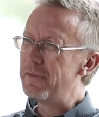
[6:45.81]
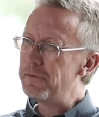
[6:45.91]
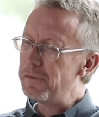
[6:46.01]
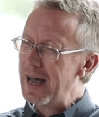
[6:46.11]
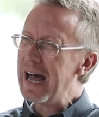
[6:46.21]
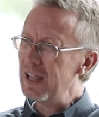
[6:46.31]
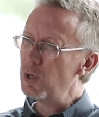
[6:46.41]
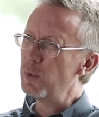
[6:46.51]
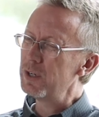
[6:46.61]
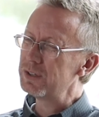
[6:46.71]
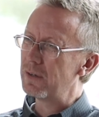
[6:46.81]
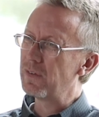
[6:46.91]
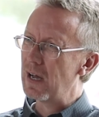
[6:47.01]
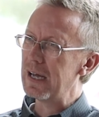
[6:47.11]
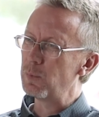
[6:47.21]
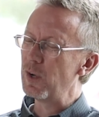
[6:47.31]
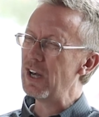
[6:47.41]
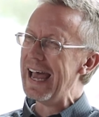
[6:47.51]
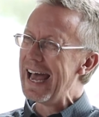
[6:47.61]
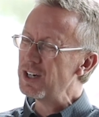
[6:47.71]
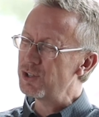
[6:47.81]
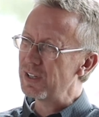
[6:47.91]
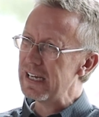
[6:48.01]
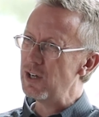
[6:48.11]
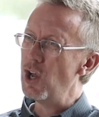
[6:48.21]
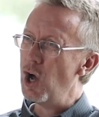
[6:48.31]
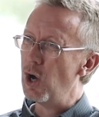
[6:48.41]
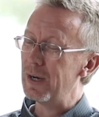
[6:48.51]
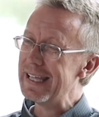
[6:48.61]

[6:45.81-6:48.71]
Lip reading: the followers of God would actually know.